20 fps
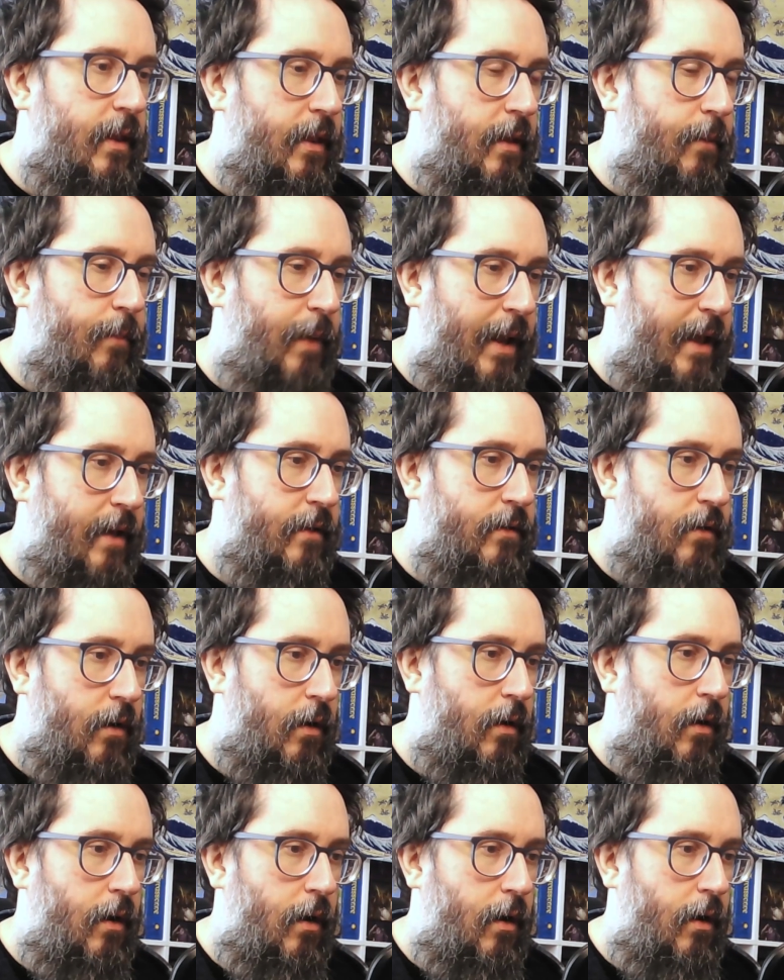players
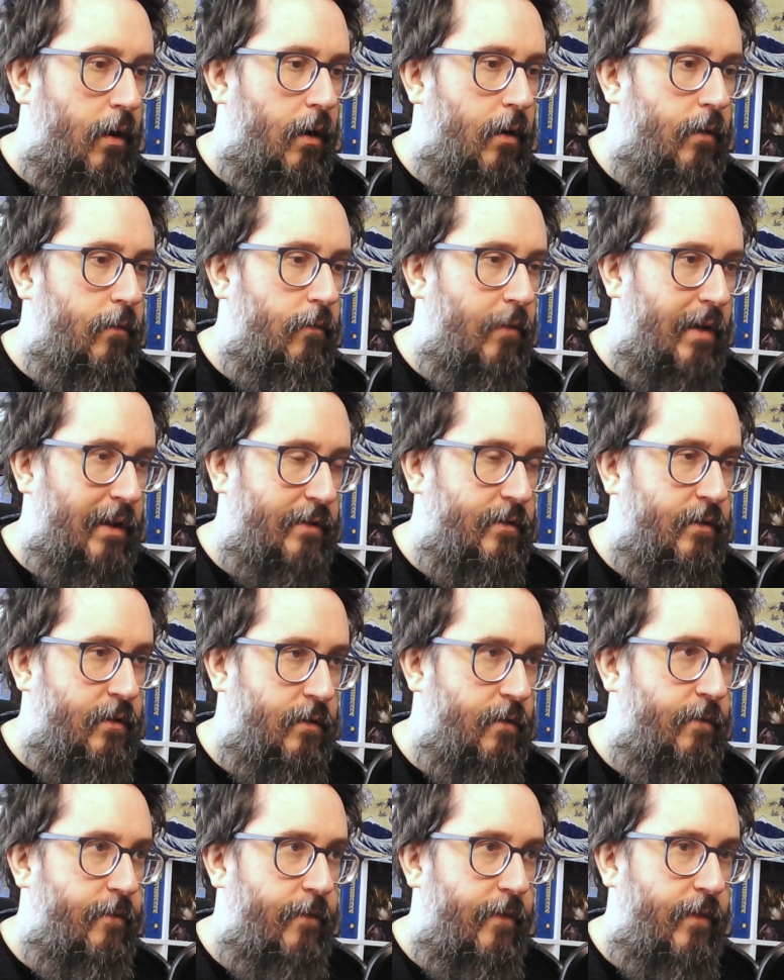are reluctant
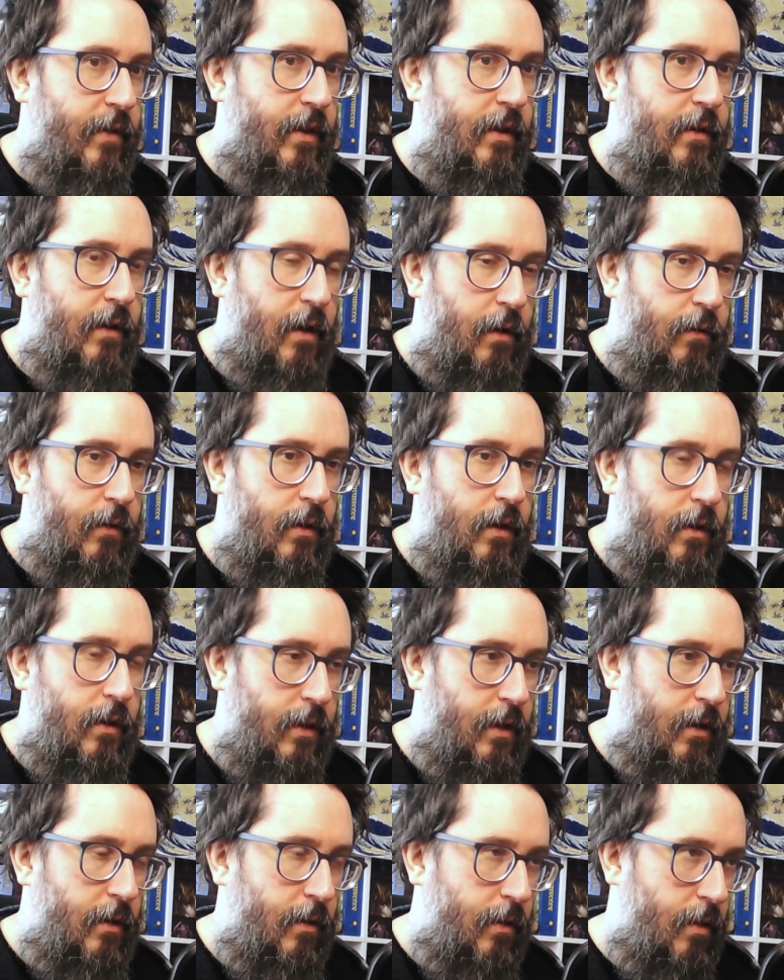to,
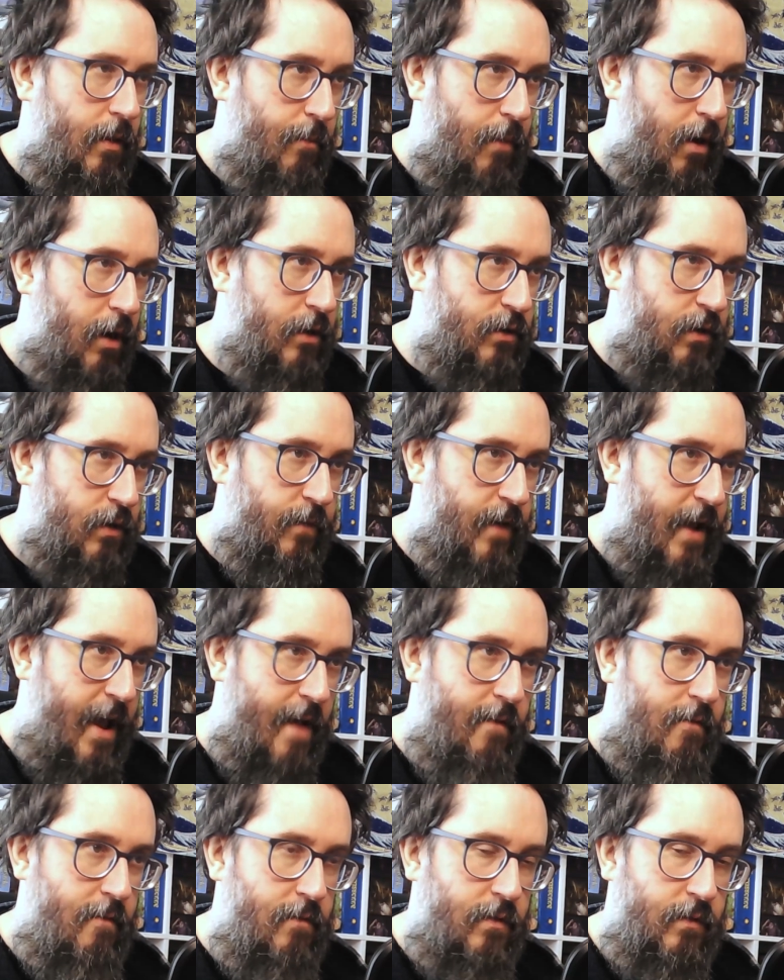the margin for
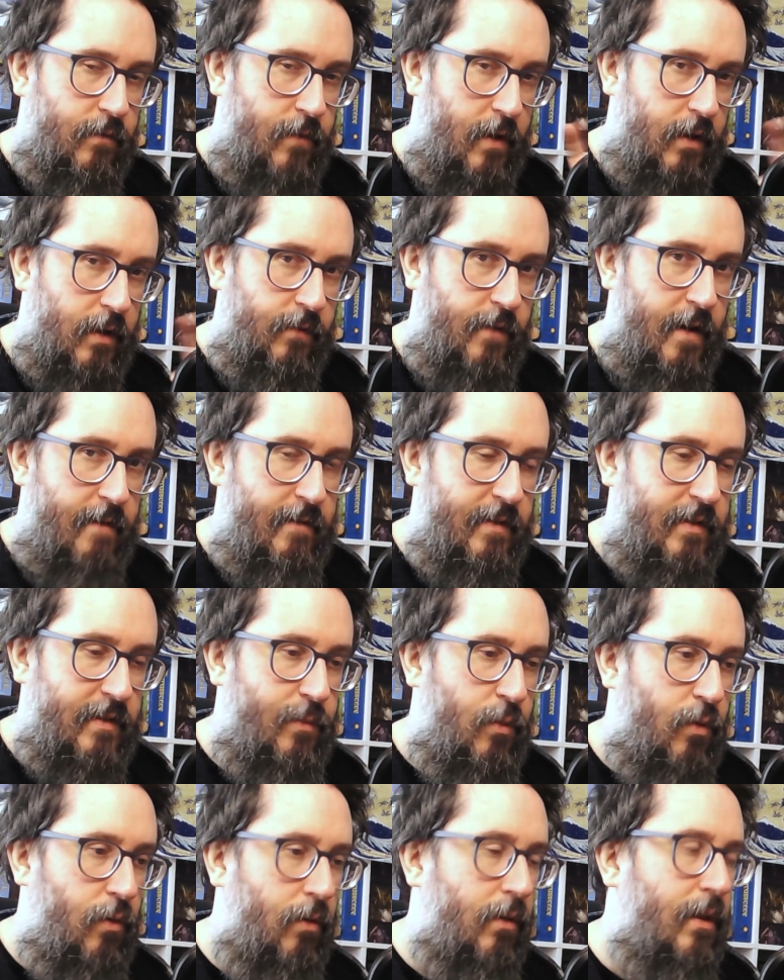error is very
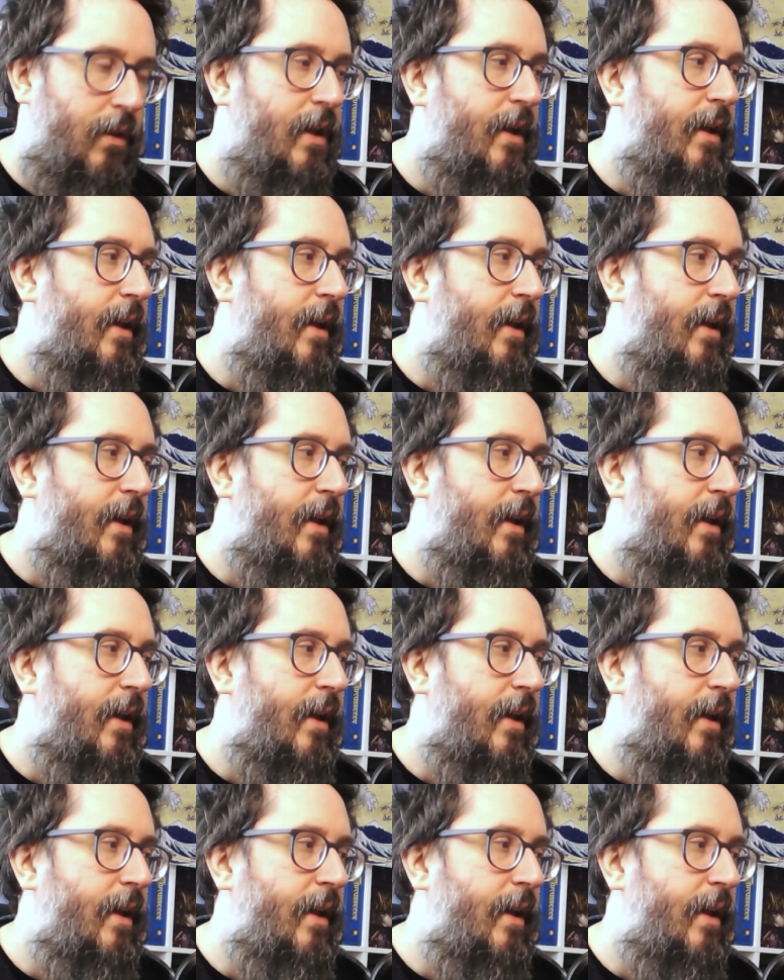small,